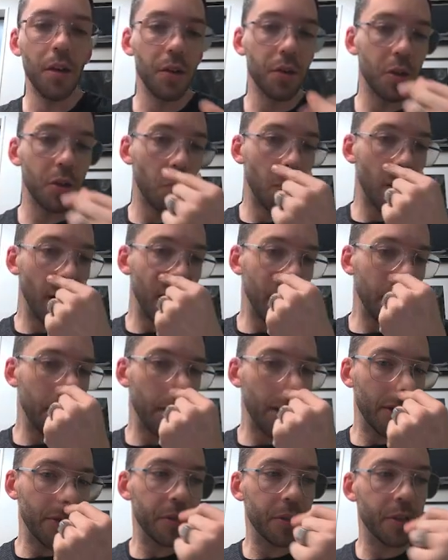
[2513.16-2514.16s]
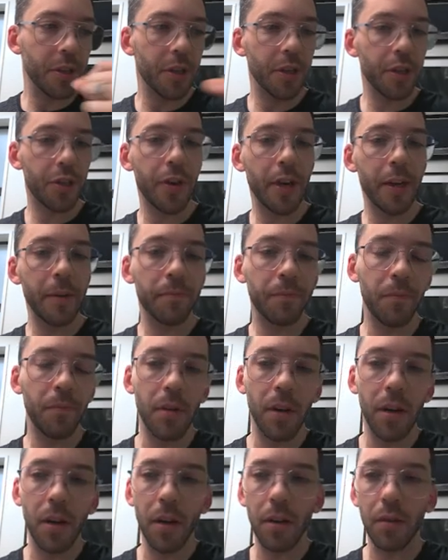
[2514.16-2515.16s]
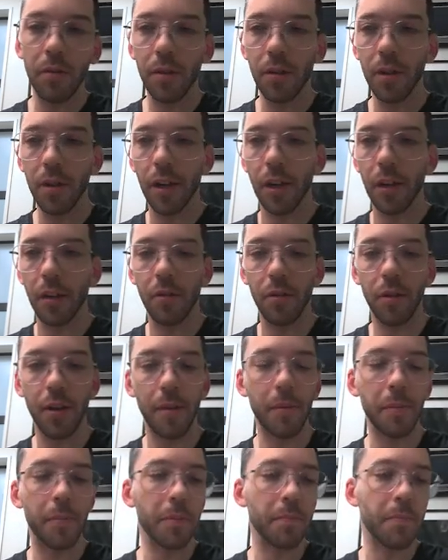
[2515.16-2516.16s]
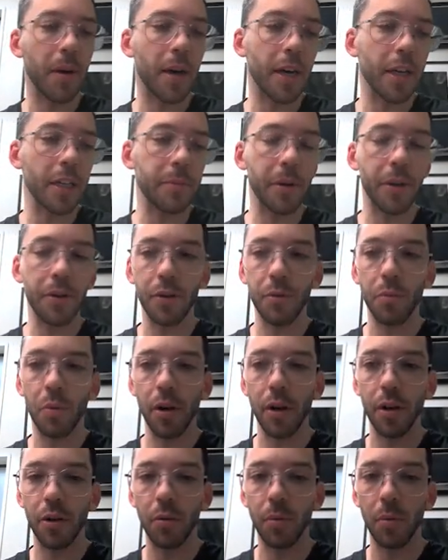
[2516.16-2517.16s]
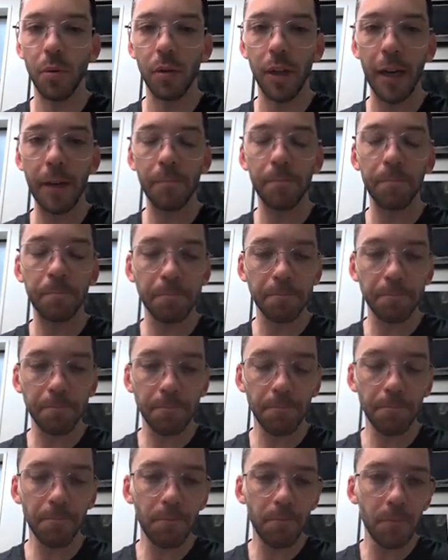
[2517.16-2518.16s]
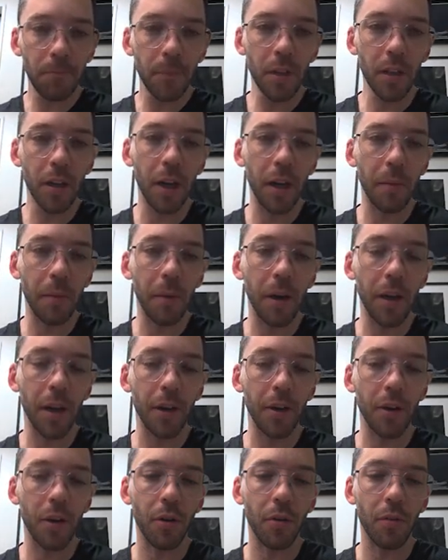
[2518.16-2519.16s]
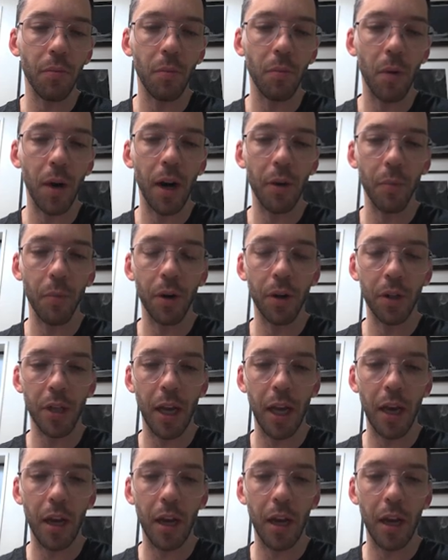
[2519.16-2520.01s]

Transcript: So why Mohs surgery? Well, I'm a bit biased because it's what I do all day. And I know why it works and